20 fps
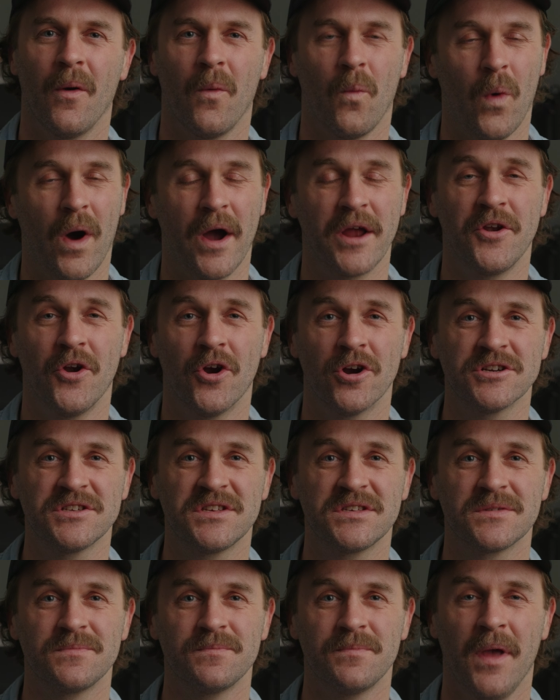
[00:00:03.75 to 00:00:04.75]
Why
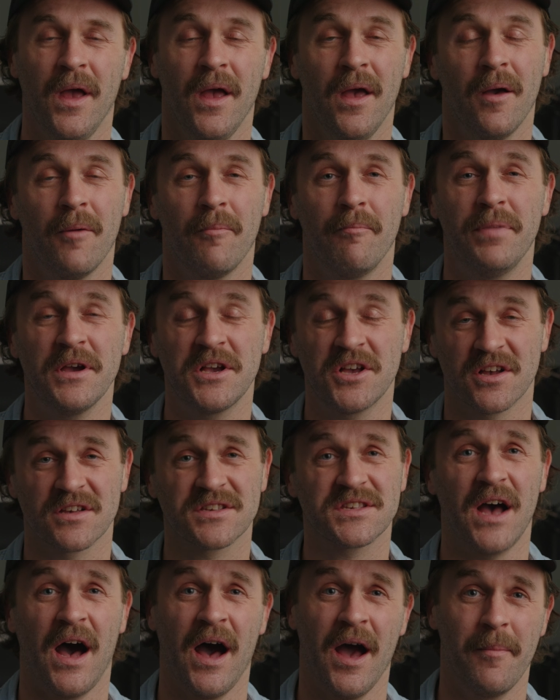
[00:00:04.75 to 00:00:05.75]
nerds?
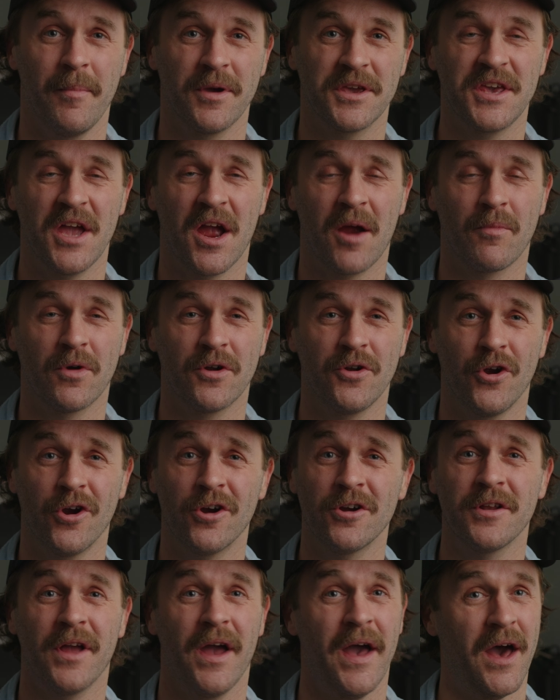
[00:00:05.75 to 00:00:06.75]
Because I'm a camera
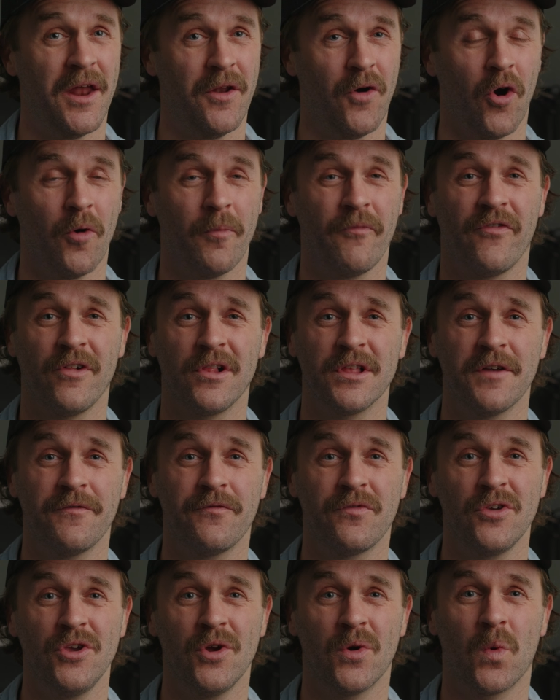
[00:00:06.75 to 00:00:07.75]
nerd, and hopefully
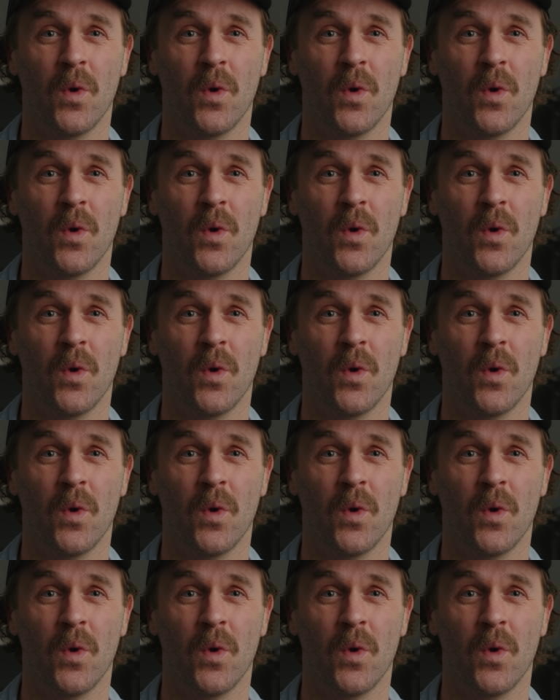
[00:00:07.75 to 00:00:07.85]
if you're